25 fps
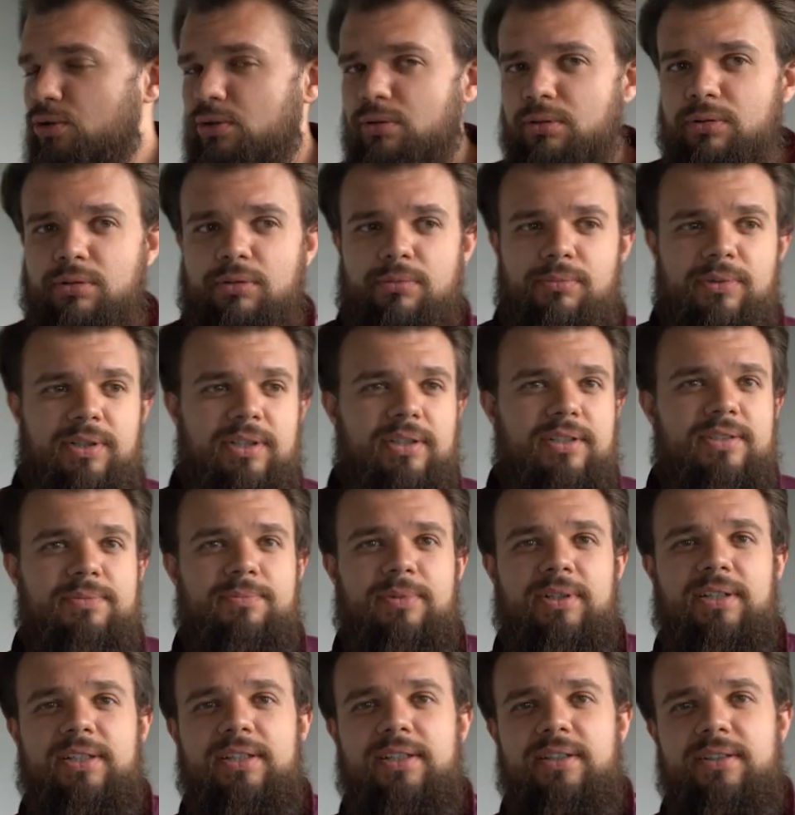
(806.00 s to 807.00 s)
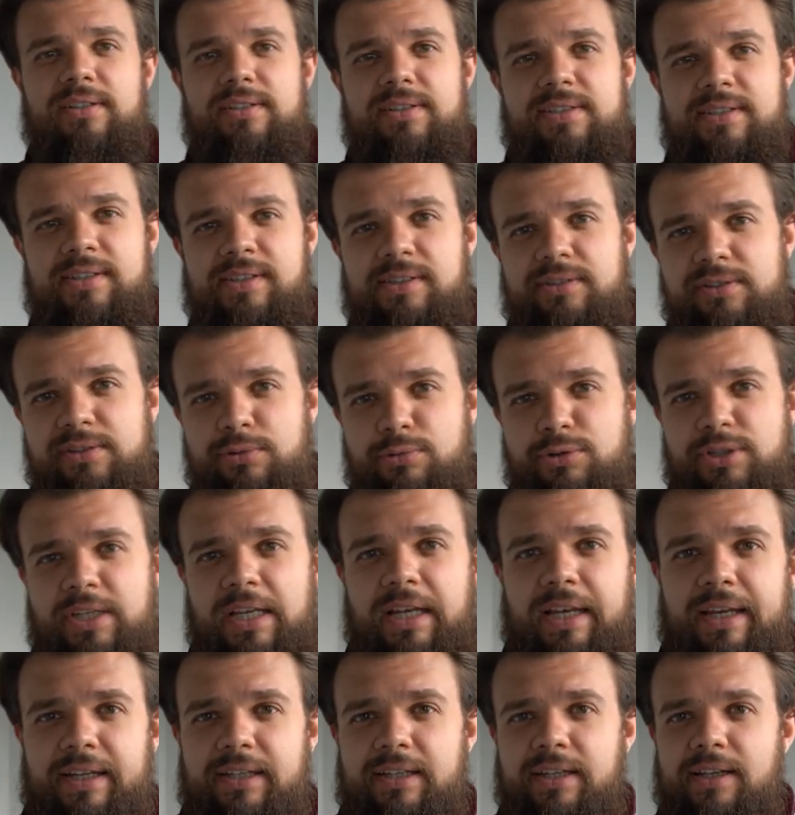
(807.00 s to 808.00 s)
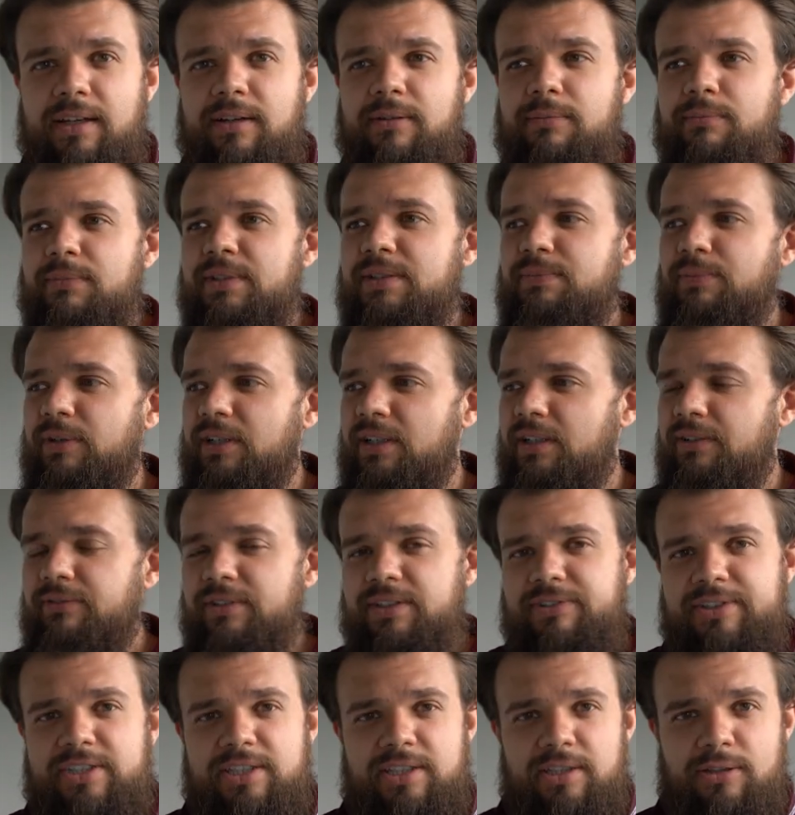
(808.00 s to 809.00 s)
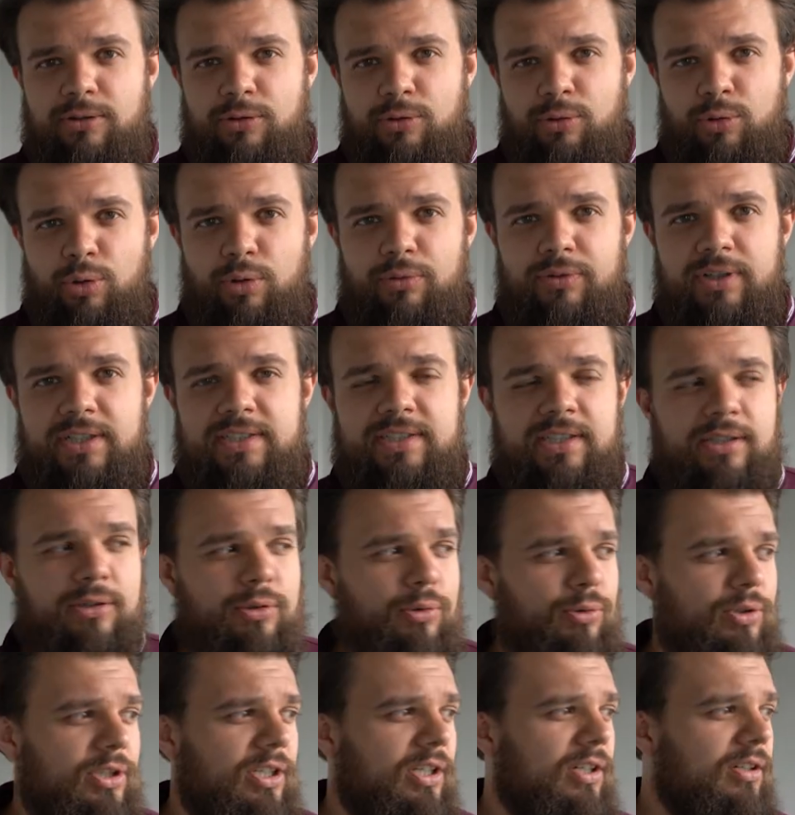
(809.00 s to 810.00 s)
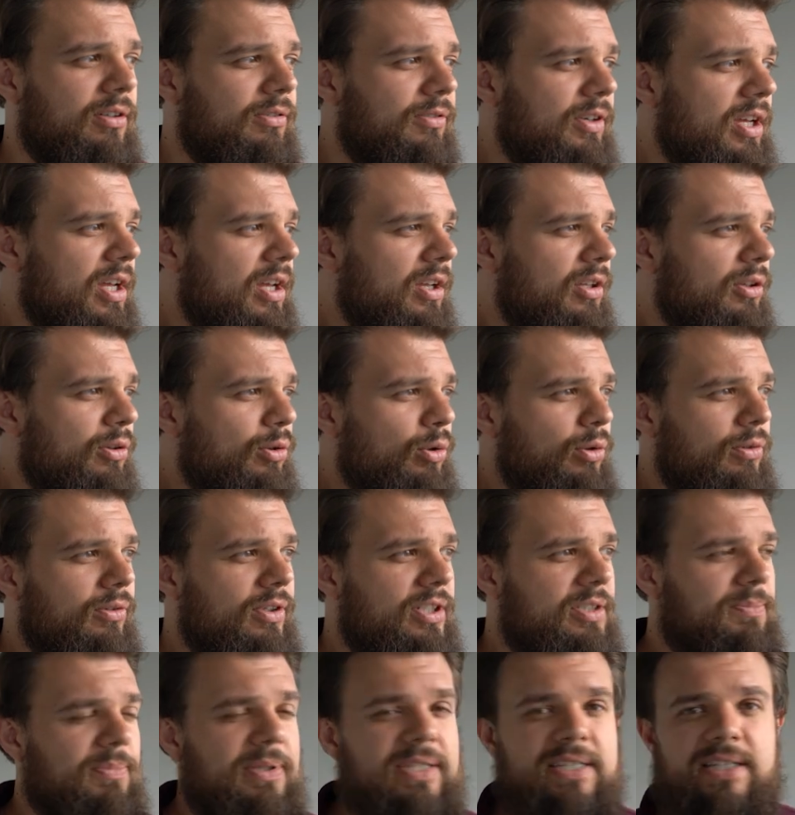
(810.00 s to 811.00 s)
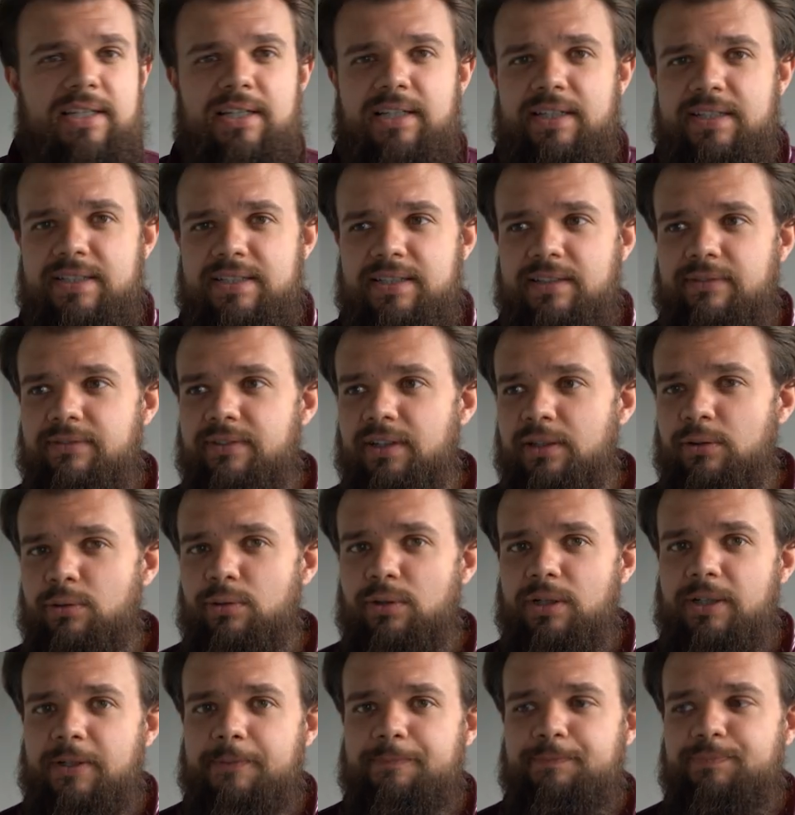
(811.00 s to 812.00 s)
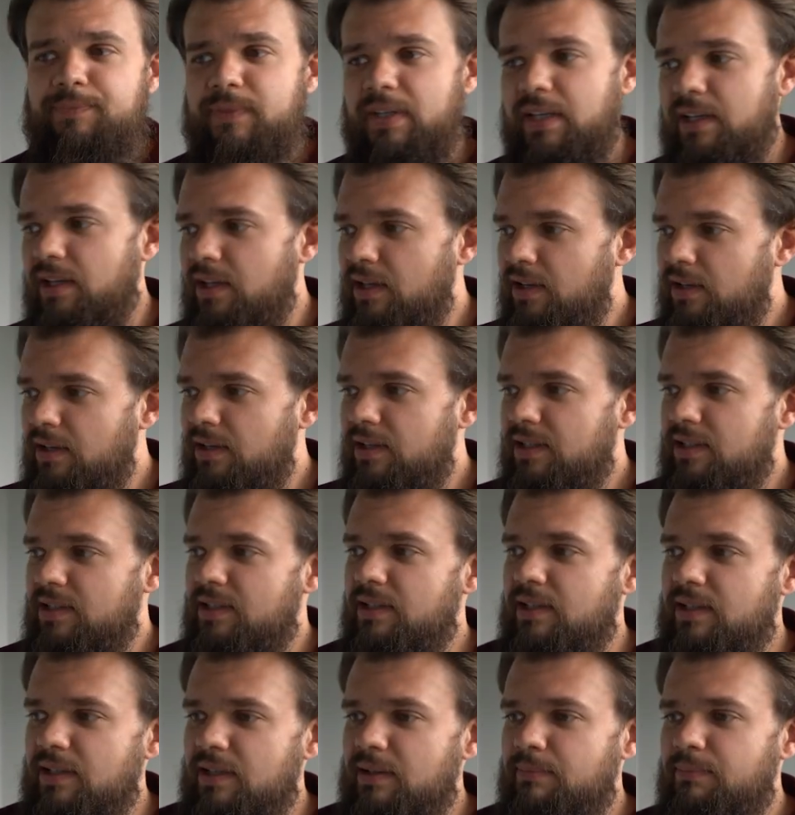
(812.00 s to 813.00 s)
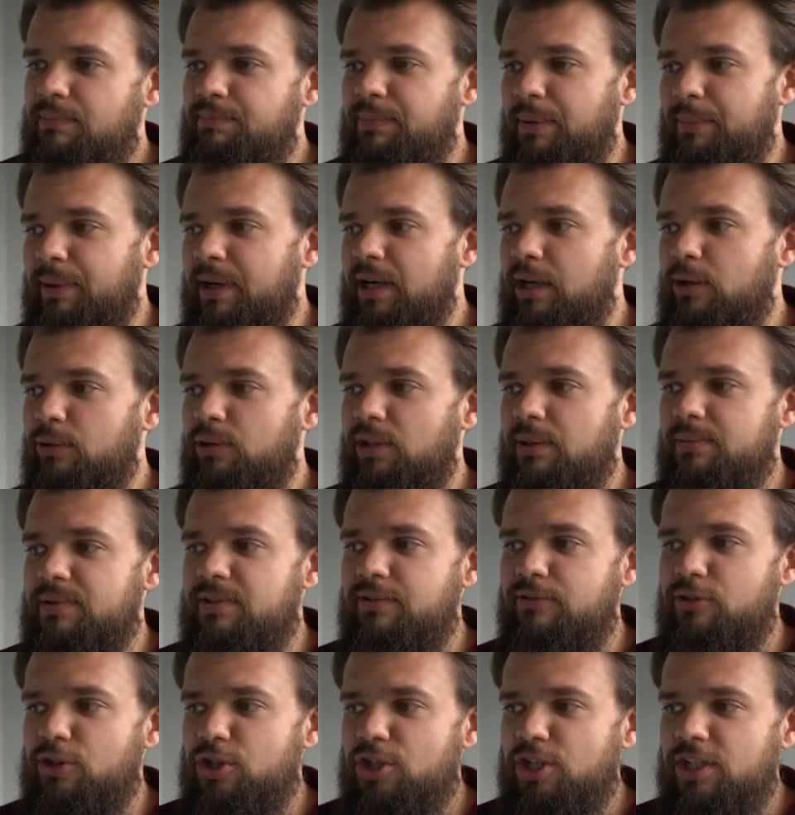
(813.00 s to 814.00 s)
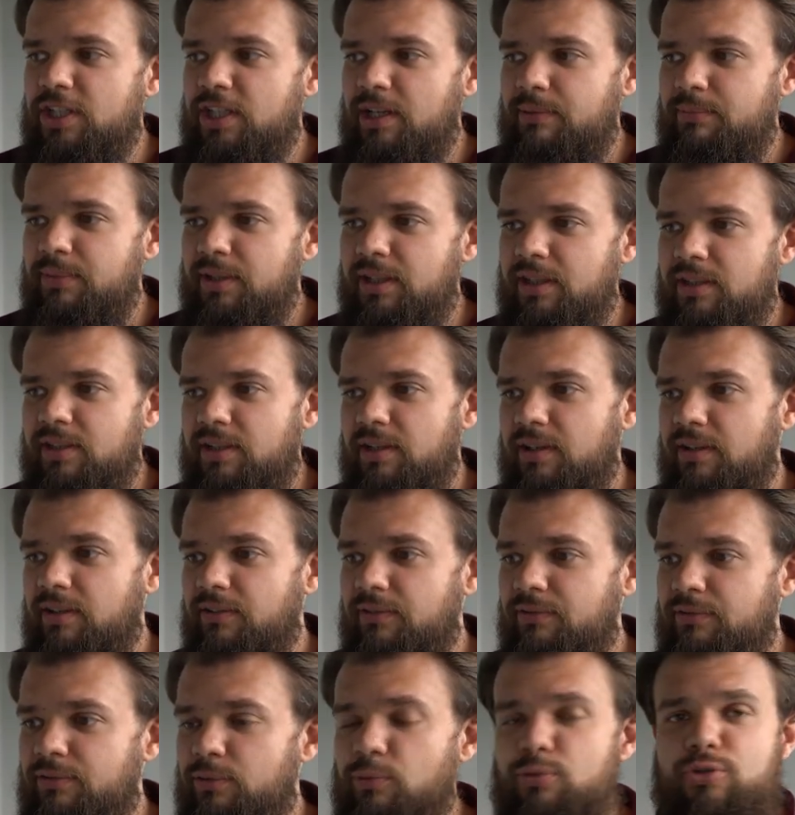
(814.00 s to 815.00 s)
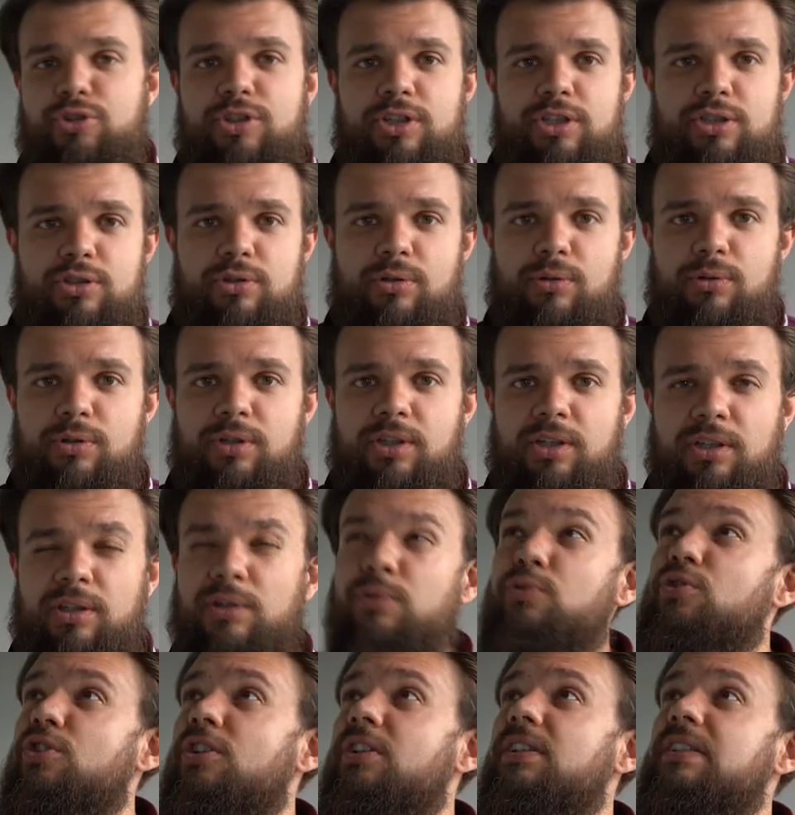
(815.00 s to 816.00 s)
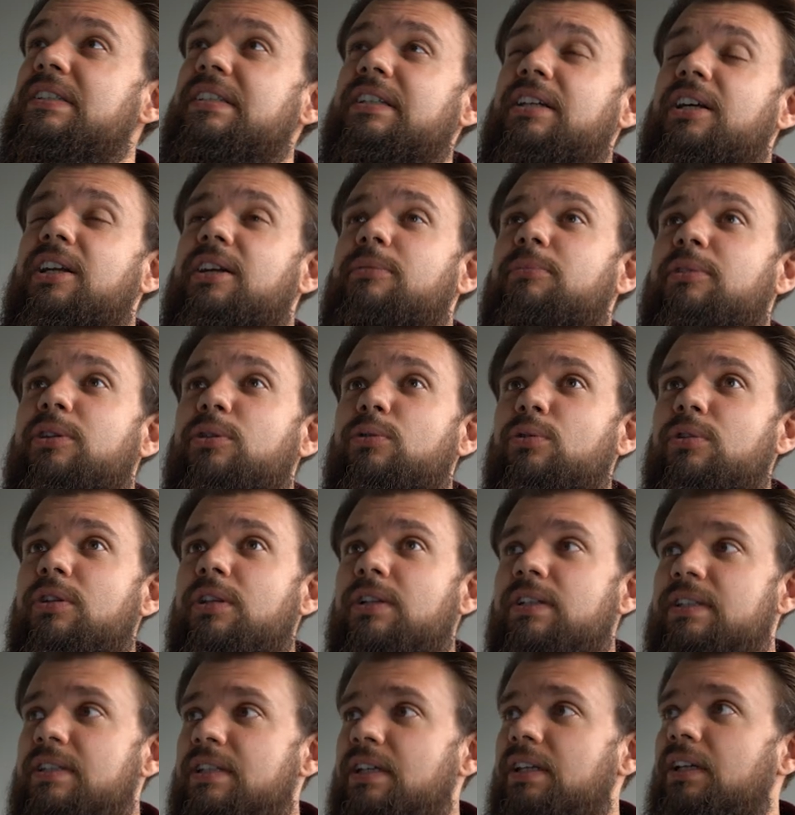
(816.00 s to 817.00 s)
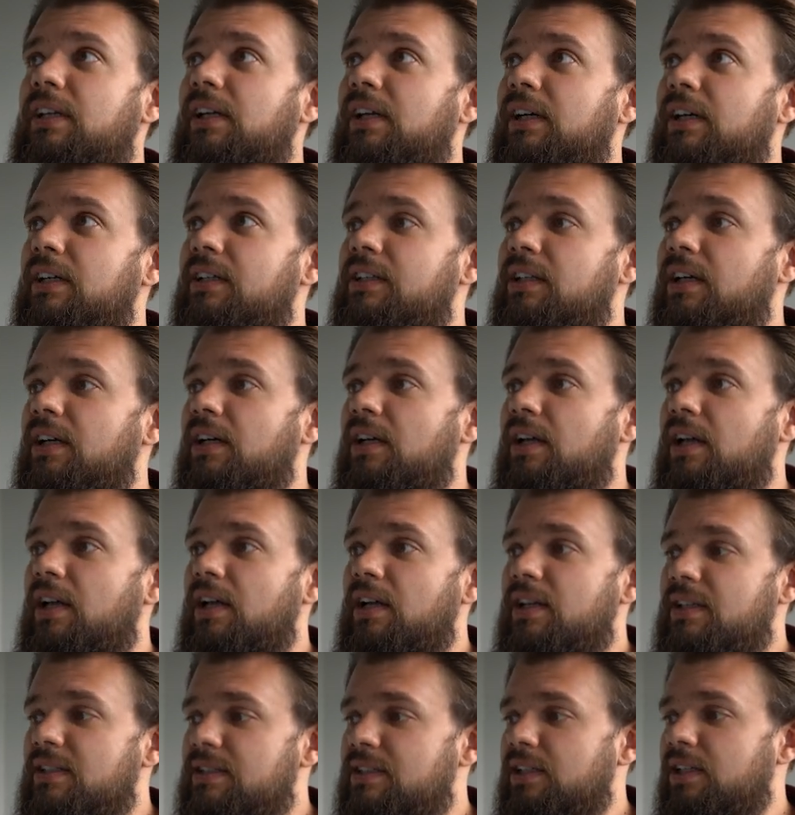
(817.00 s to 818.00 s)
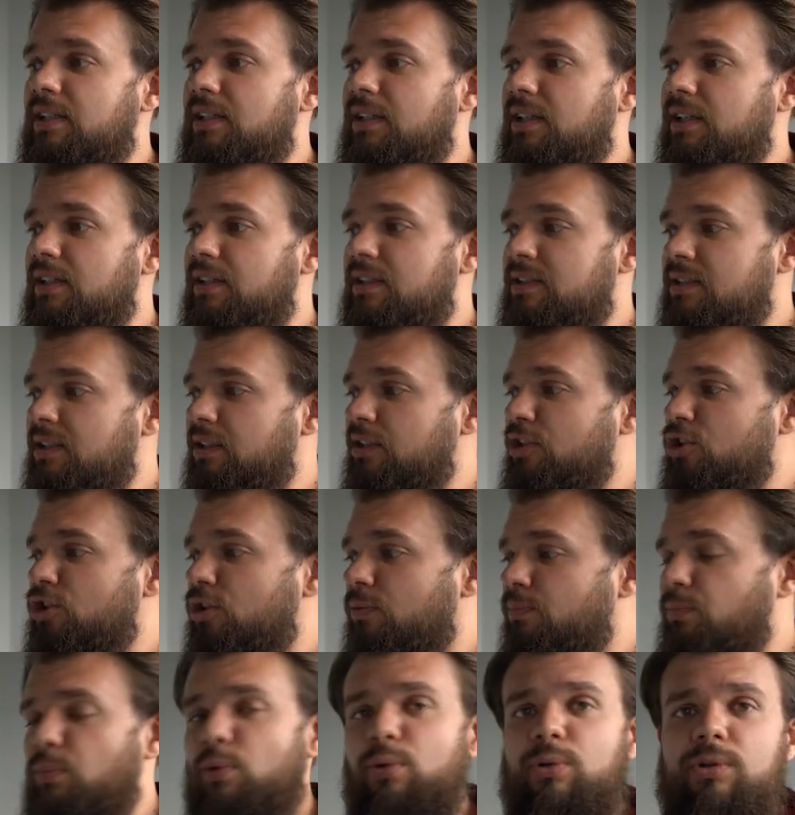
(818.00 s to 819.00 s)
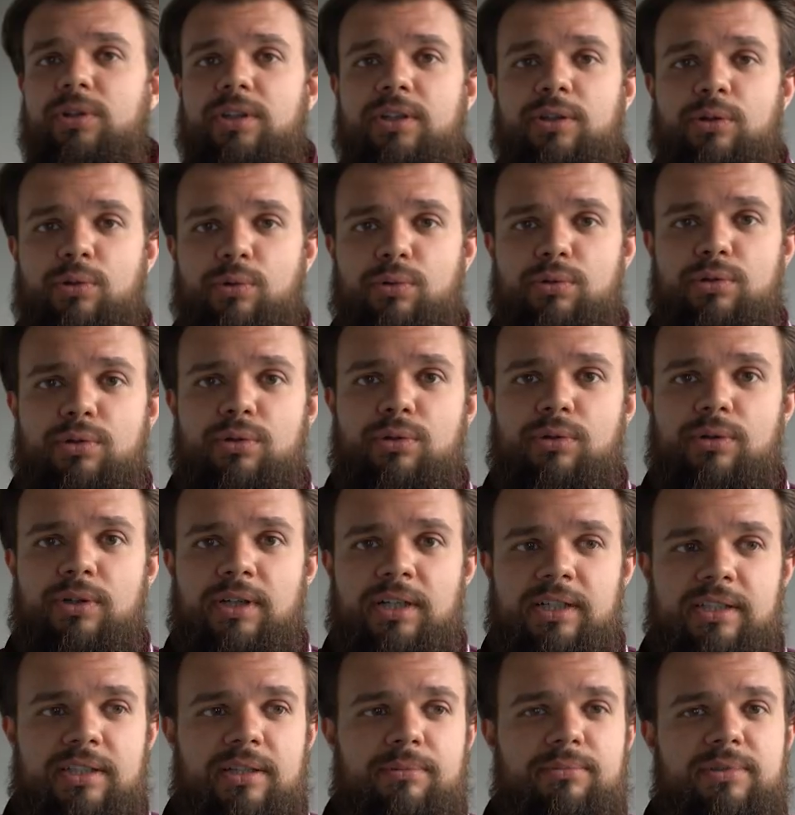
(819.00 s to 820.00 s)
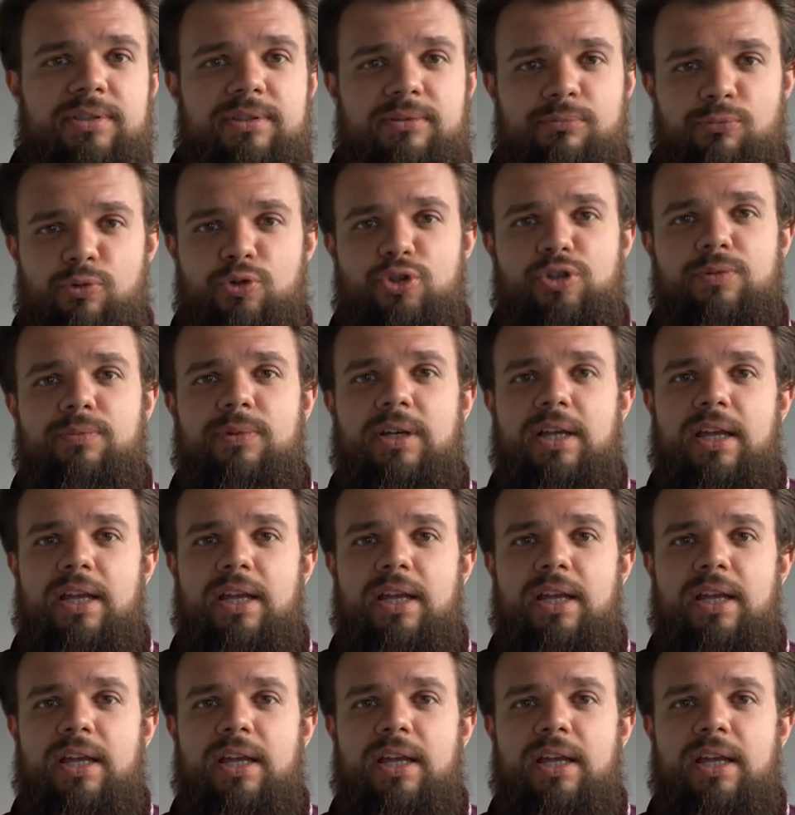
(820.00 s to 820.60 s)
And you can see that we were able to strengthen, to reinforce everything, to bring in new employees, new specialists who help us to complete the facility in the required time frame. And the day is not far off when the building will breathe